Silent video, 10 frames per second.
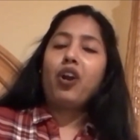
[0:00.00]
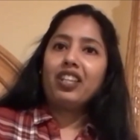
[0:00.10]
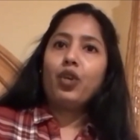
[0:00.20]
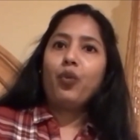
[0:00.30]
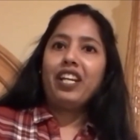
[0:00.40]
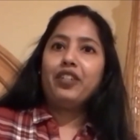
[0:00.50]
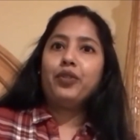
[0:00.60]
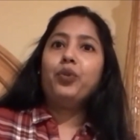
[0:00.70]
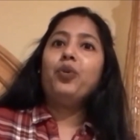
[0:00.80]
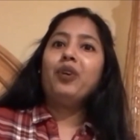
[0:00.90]
is not the way
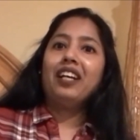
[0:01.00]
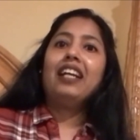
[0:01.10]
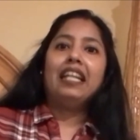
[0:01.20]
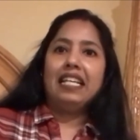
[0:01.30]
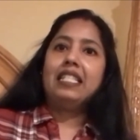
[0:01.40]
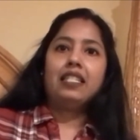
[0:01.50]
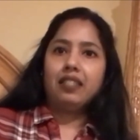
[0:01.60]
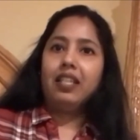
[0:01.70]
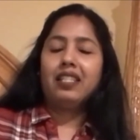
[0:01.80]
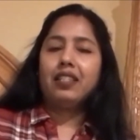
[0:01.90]
to do.
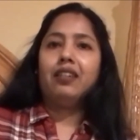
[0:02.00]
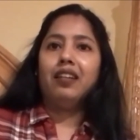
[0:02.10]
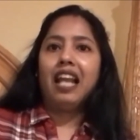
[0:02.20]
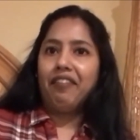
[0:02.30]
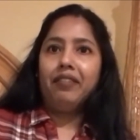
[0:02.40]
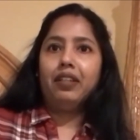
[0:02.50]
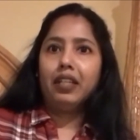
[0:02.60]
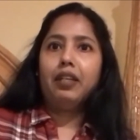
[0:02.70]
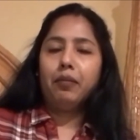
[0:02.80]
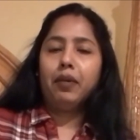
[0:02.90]
It's a life
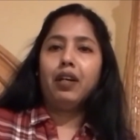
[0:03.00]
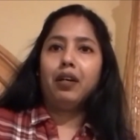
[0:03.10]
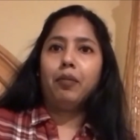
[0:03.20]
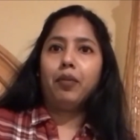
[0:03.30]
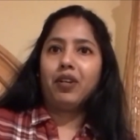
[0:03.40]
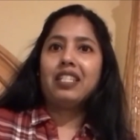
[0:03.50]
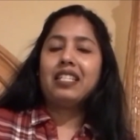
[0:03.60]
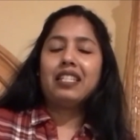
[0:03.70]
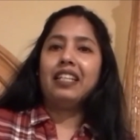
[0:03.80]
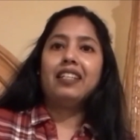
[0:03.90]
learning
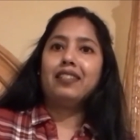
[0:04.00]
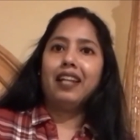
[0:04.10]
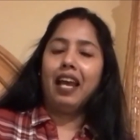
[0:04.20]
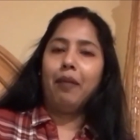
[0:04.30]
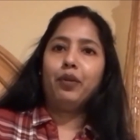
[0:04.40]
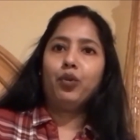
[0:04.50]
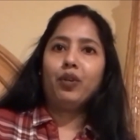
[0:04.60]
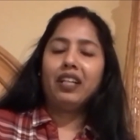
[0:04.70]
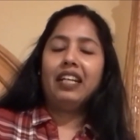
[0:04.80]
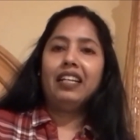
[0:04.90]
process. It doesn't happen
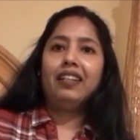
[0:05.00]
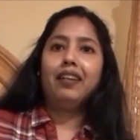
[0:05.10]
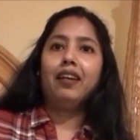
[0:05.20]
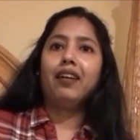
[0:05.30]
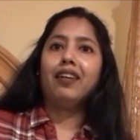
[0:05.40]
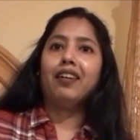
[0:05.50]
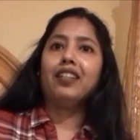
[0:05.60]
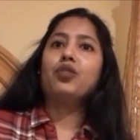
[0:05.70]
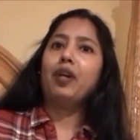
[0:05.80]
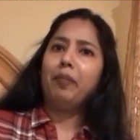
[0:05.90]
overnight.
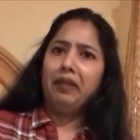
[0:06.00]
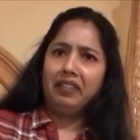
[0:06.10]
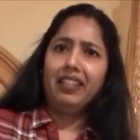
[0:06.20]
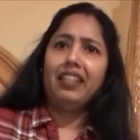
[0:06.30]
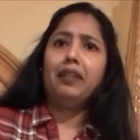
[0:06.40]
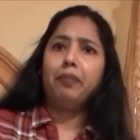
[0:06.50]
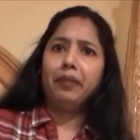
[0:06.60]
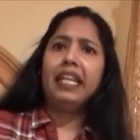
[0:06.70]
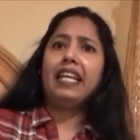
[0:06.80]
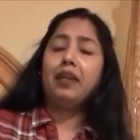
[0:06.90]
So I'm
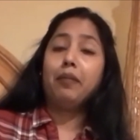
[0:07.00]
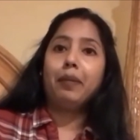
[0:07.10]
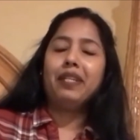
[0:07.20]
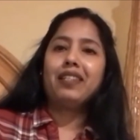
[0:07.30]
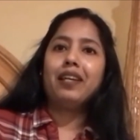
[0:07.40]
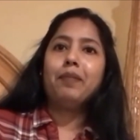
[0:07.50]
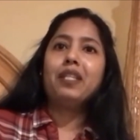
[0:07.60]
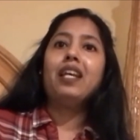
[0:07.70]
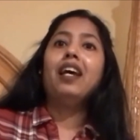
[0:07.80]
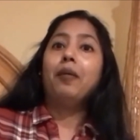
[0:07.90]
taking baby
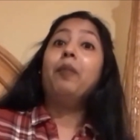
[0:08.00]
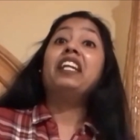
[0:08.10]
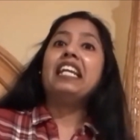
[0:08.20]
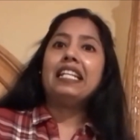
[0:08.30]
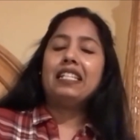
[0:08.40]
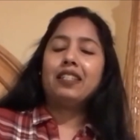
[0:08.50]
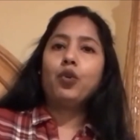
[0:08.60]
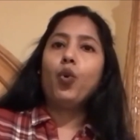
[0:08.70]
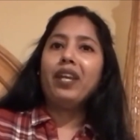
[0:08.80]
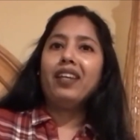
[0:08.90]
steps, but it's
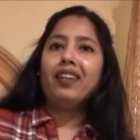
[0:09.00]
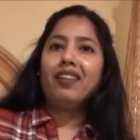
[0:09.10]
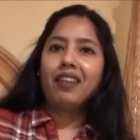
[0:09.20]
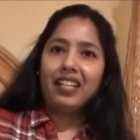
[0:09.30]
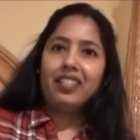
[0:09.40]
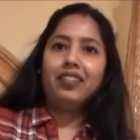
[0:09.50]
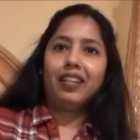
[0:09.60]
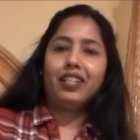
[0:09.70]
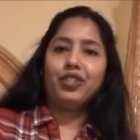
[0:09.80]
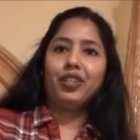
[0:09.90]
going in a right
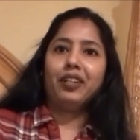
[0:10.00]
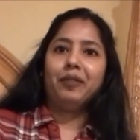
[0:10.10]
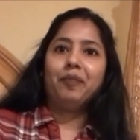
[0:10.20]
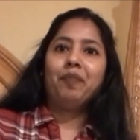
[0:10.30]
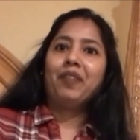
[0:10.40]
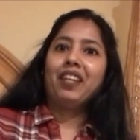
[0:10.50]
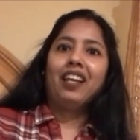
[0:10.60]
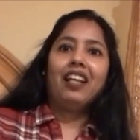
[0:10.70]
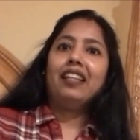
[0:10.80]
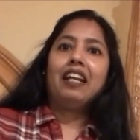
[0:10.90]
direction.
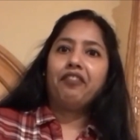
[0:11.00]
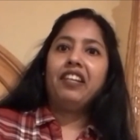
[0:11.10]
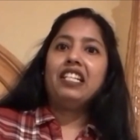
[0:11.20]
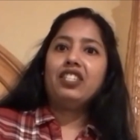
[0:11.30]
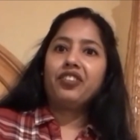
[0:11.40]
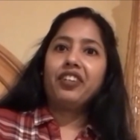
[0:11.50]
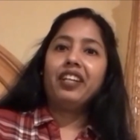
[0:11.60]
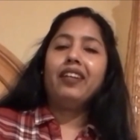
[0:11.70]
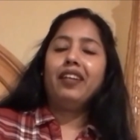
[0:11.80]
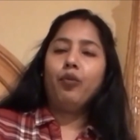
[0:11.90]
And that feels
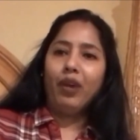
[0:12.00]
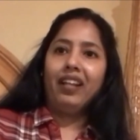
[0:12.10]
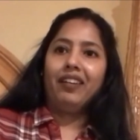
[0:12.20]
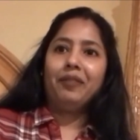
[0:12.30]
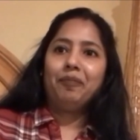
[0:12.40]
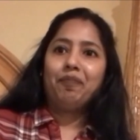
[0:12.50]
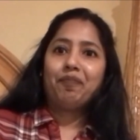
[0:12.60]
really well.